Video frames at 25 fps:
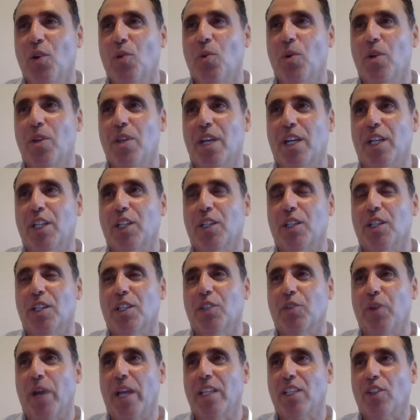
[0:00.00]
with a
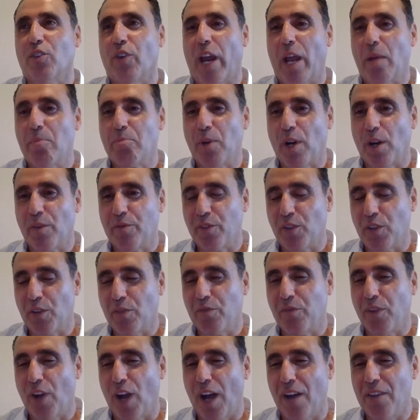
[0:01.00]
great grandpa for a
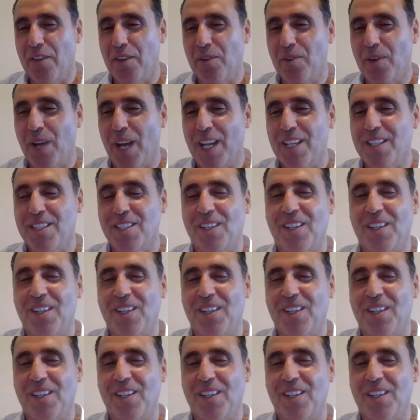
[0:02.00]
father, right?